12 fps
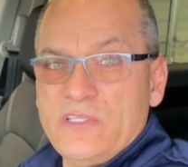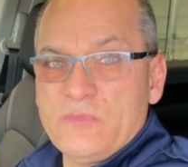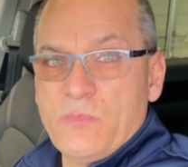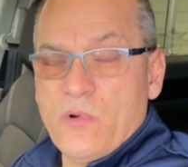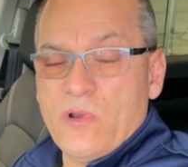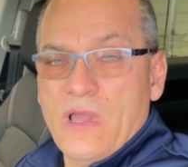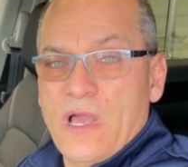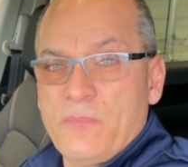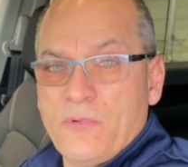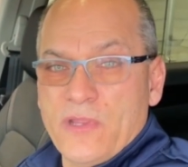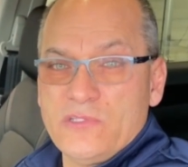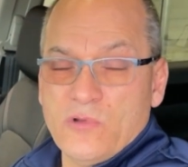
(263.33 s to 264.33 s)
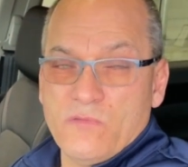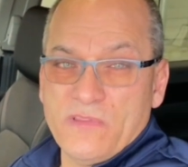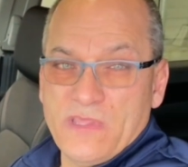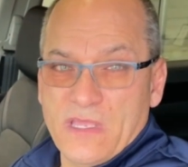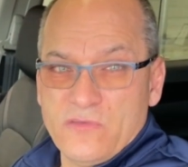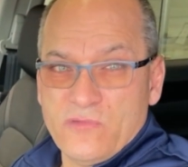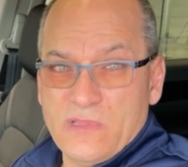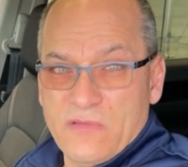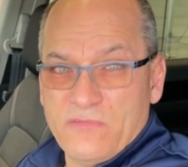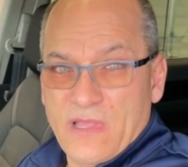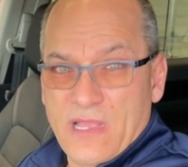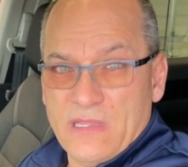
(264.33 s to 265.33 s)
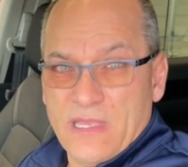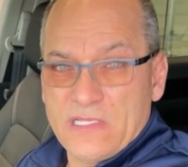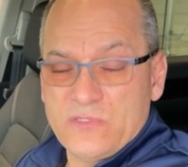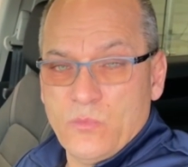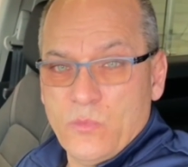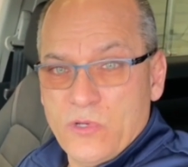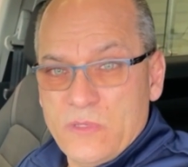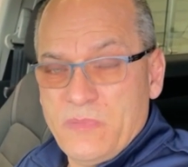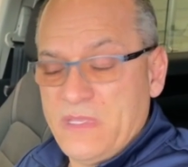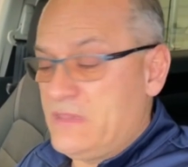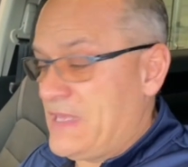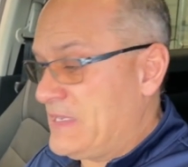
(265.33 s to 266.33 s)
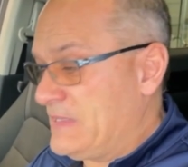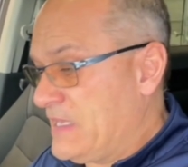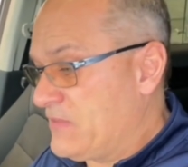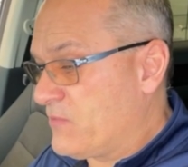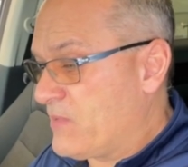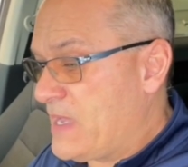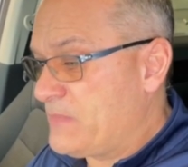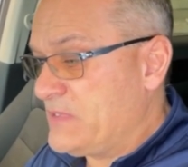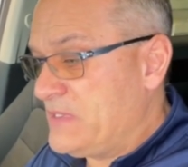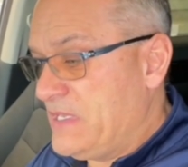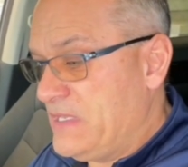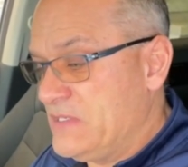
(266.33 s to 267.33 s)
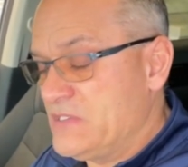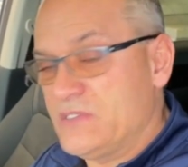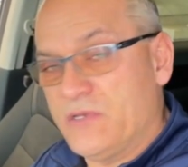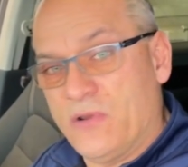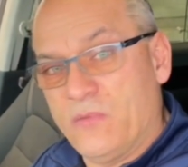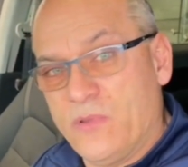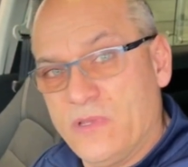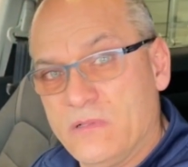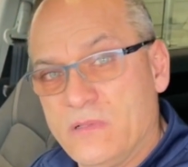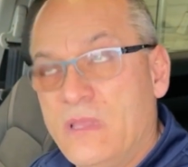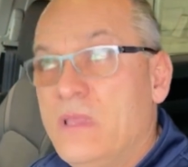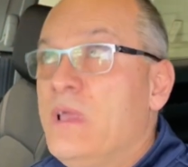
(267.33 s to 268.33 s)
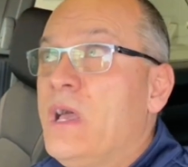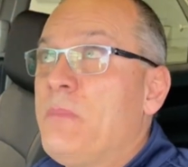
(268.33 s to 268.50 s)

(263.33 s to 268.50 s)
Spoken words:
Sport, upgrades over the entry-level LX would be that leather-wrapped heated steering wheel, a